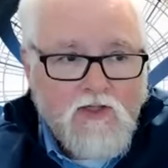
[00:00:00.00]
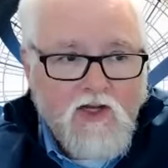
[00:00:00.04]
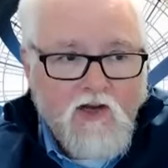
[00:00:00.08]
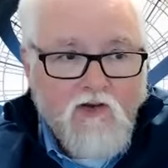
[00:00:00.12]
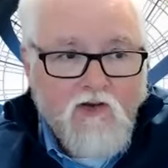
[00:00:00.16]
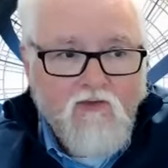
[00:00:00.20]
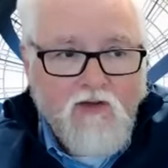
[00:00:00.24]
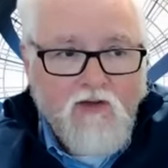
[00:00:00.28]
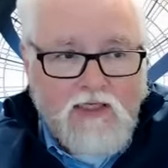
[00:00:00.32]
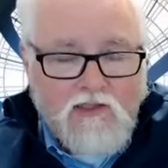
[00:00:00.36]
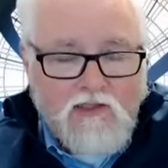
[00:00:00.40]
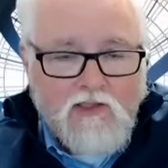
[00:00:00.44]

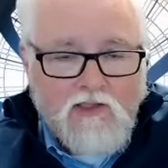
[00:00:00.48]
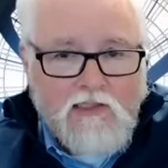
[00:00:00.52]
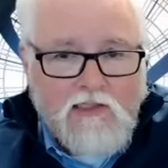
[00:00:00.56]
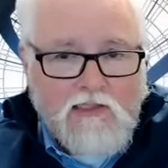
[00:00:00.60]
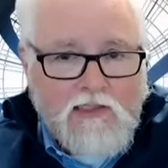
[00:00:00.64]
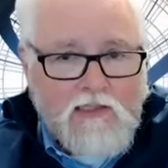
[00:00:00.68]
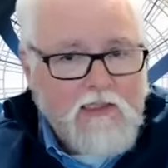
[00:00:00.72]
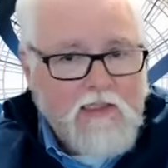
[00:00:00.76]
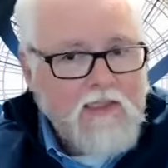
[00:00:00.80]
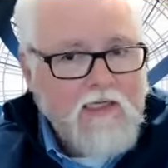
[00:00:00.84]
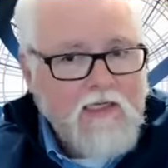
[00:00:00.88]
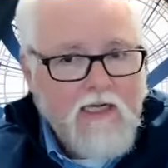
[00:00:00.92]
eventually
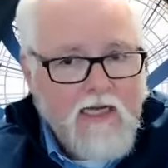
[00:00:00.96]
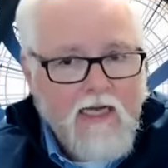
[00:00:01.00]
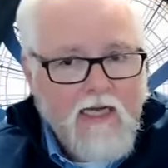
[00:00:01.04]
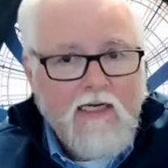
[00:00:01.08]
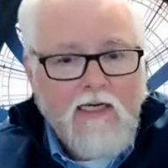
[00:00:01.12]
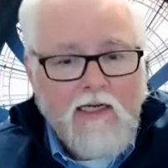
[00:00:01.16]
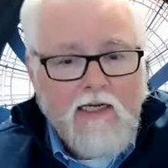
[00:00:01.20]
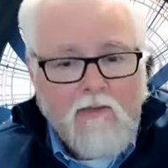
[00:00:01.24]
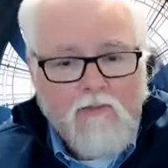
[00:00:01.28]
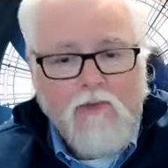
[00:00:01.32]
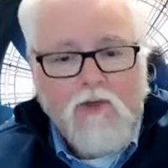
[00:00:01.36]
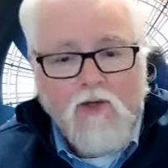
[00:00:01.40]
you got
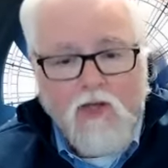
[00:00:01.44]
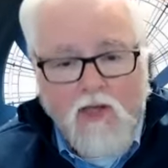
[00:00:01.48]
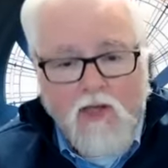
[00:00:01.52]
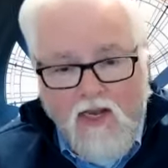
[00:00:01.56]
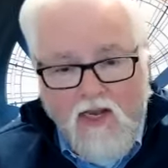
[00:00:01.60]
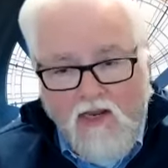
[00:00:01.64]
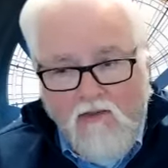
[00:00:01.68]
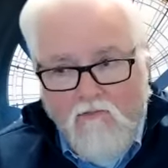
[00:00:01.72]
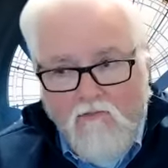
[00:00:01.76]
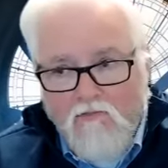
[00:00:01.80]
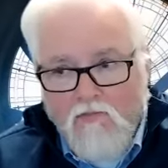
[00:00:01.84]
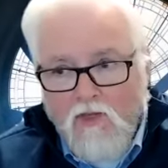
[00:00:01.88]
to up your
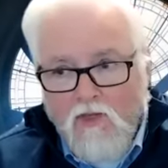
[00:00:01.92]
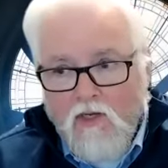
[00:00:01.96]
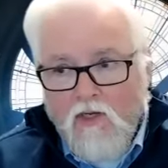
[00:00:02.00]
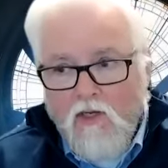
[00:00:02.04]
game.